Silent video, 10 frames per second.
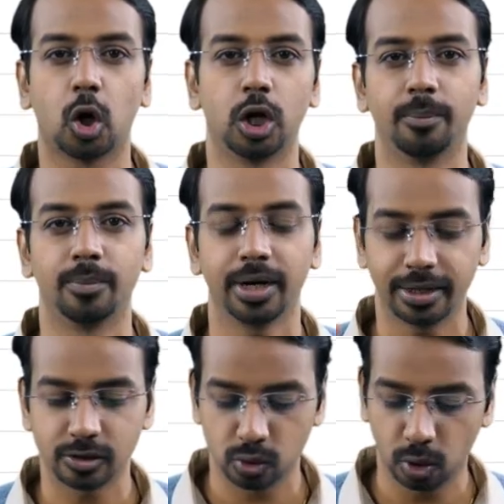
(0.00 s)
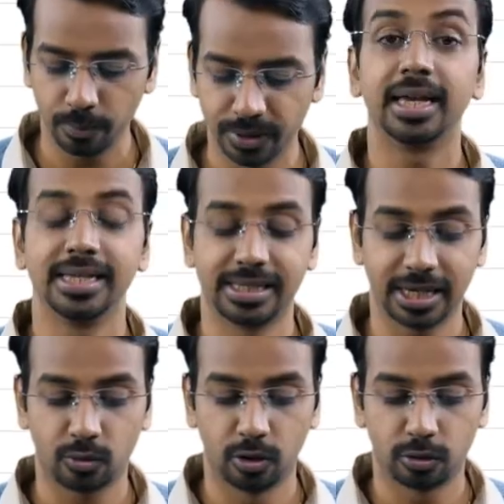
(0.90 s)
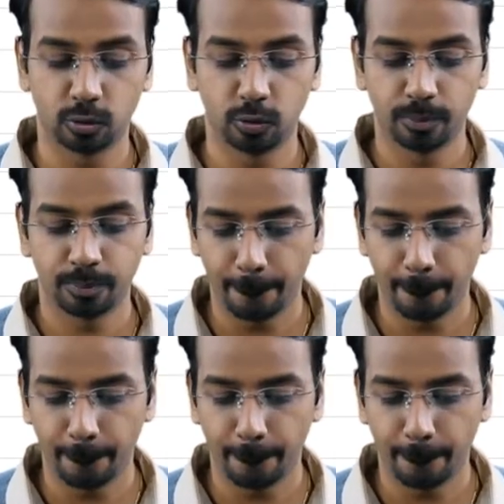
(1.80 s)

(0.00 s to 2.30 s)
column, right? So is equal to